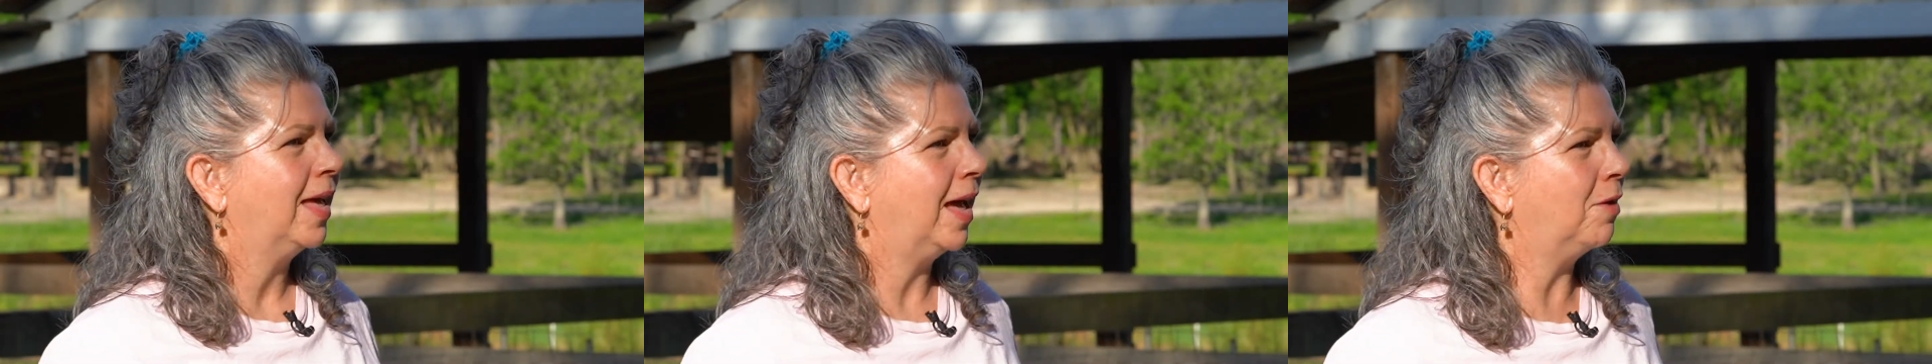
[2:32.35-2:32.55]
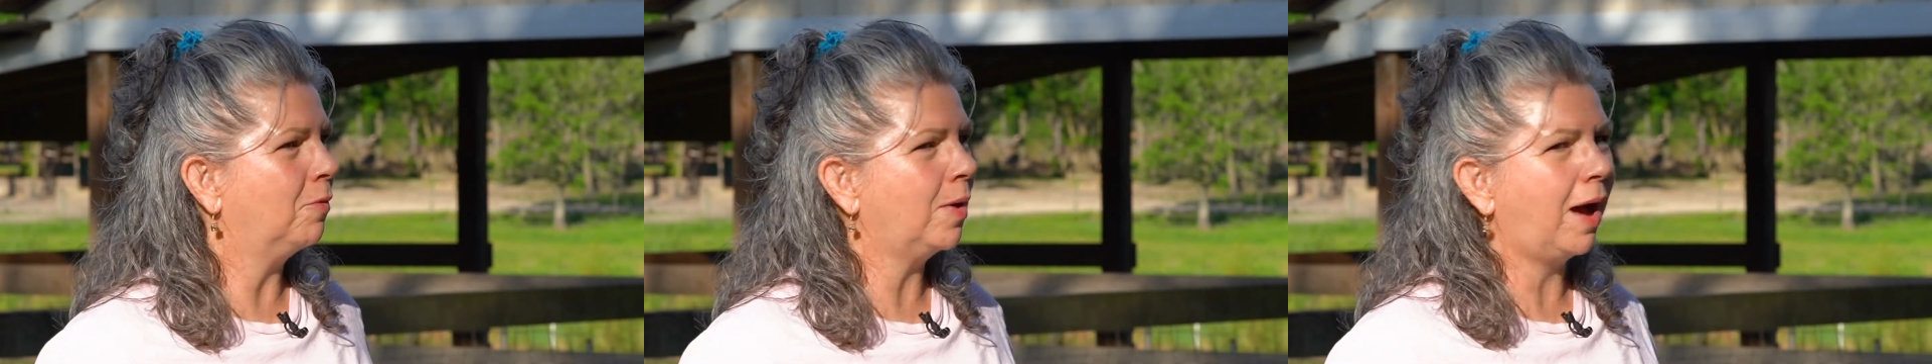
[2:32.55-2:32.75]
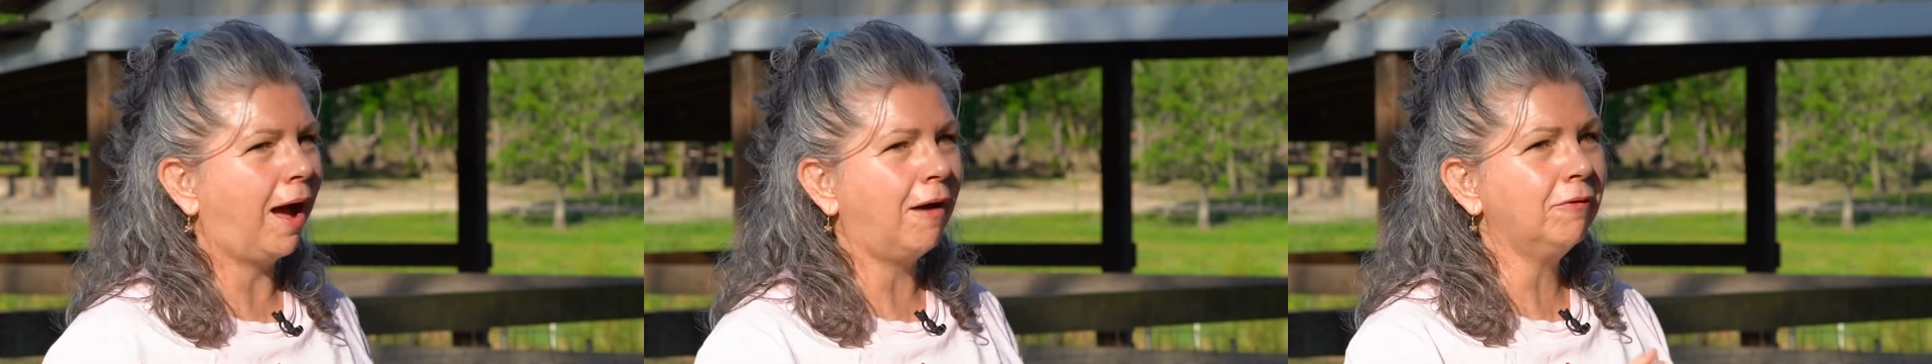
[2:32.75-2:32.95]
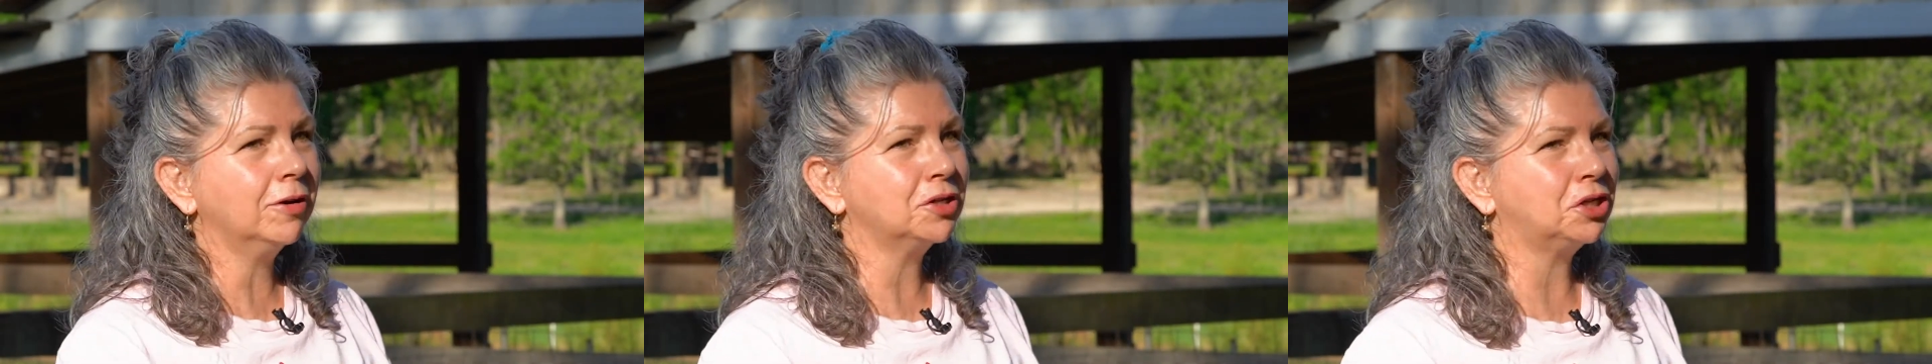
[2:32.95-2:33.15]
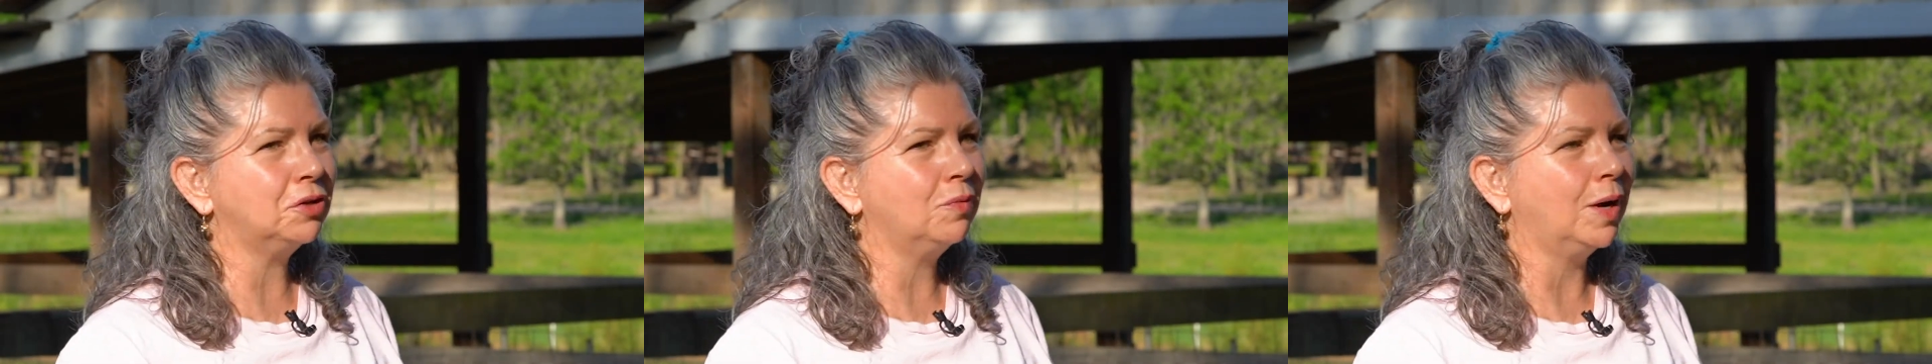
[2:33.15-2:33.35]
And wherever
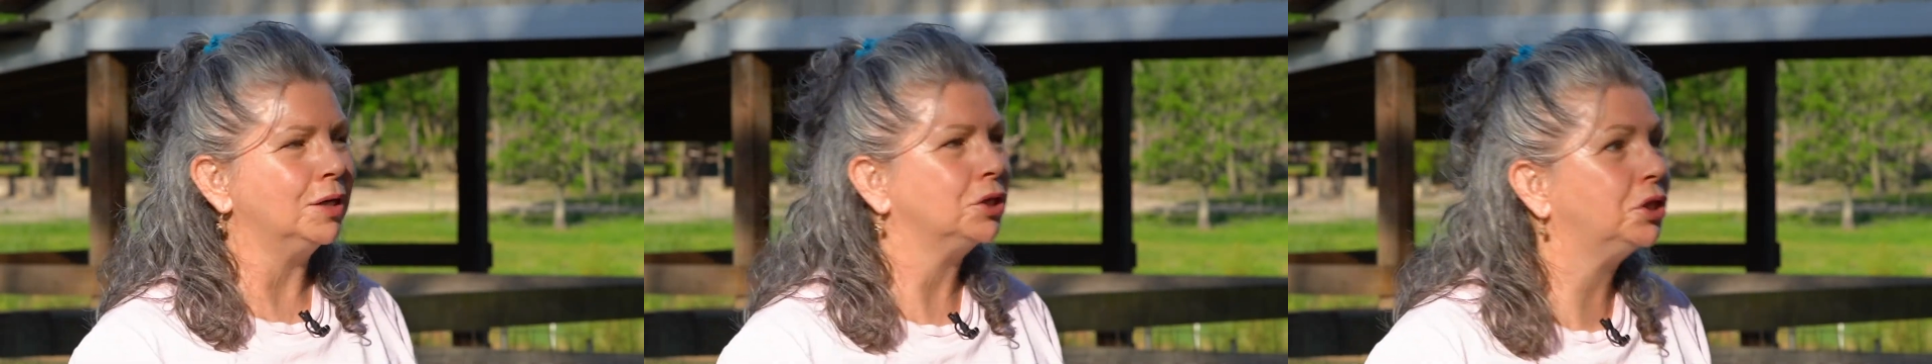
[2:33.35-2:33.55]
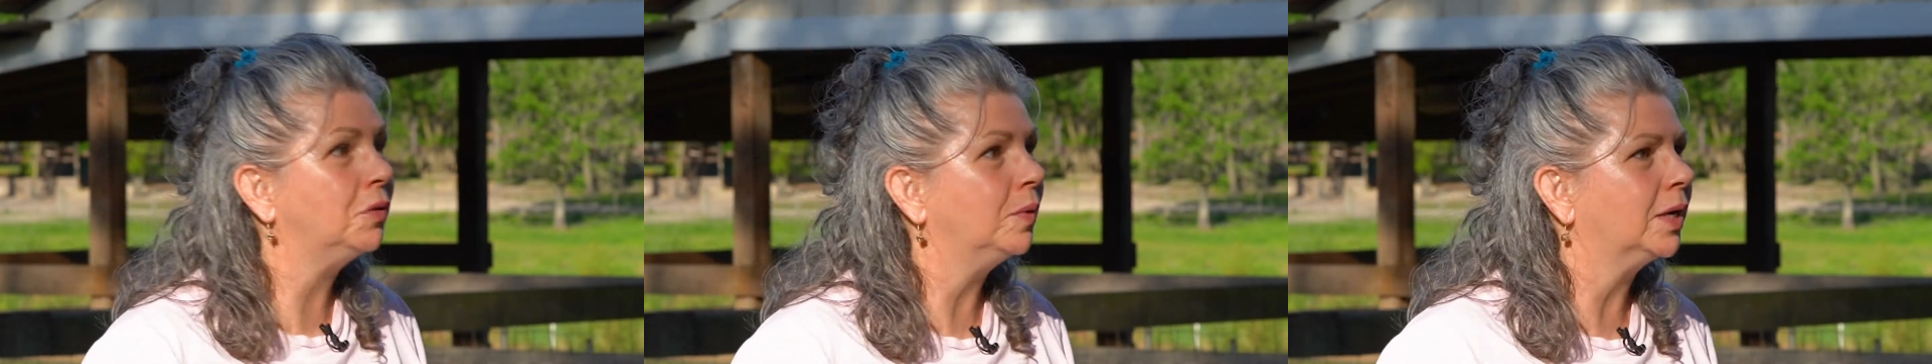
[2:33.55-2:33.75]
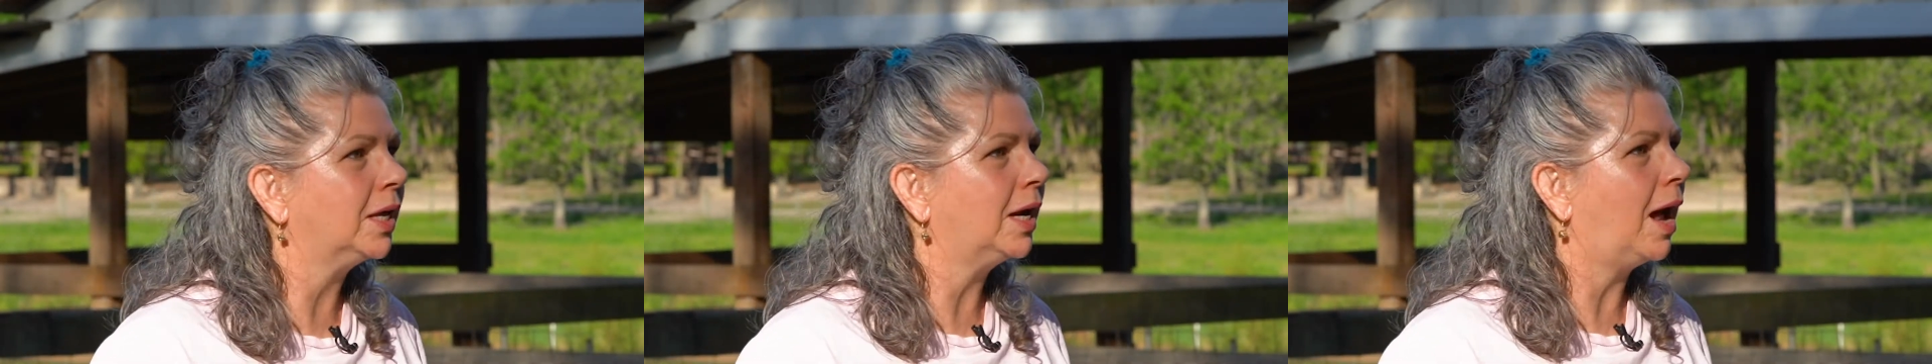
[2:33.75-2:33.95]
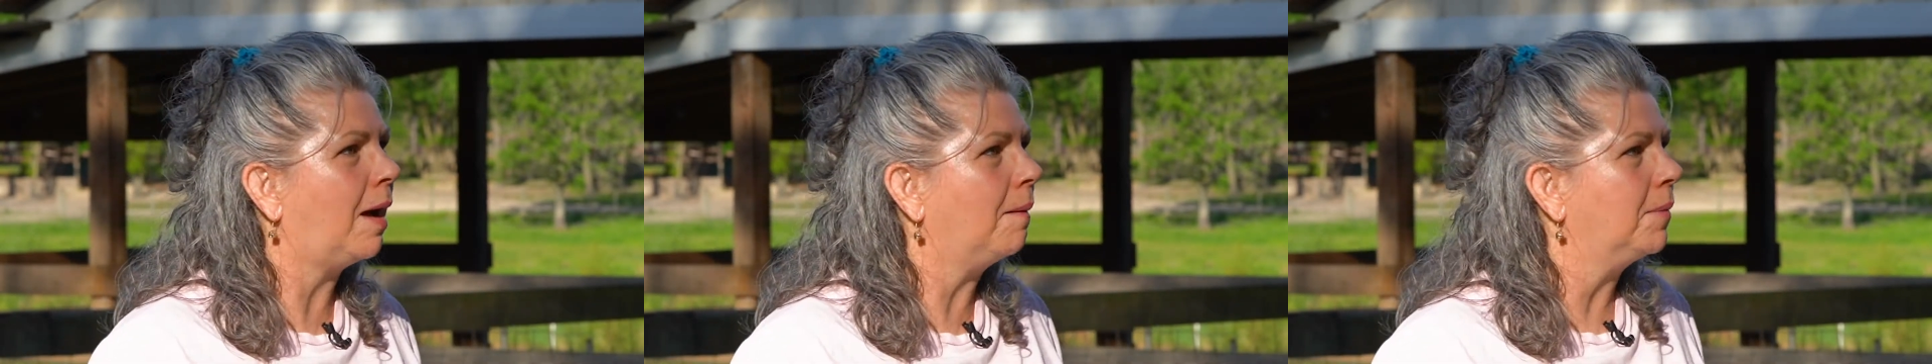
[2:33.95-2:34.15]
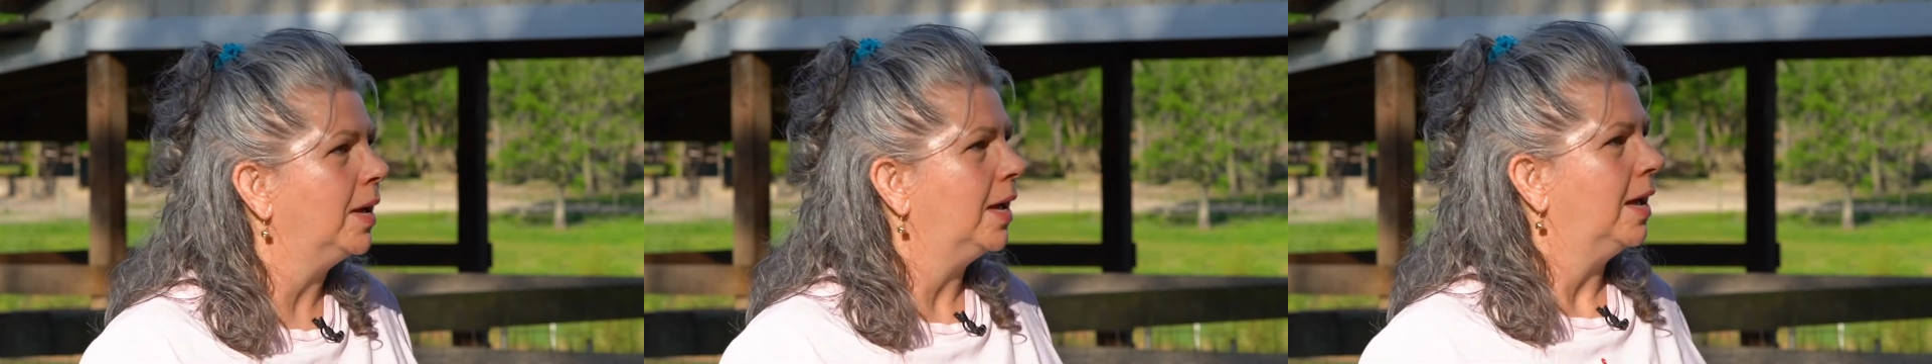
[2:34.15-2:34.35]
she was, she would get up,